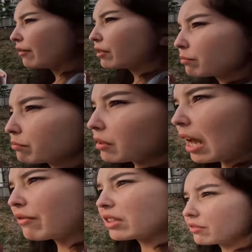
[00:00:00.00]
every
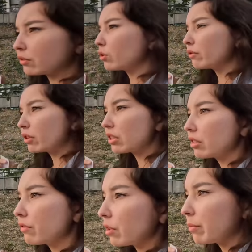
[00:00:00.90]

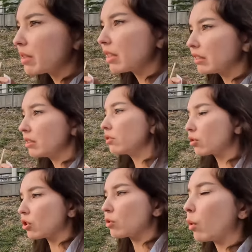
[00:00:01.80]
university in the Philippines like this
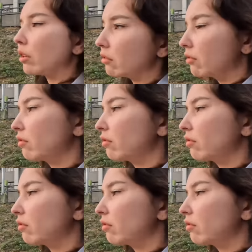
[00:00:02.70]
or just one?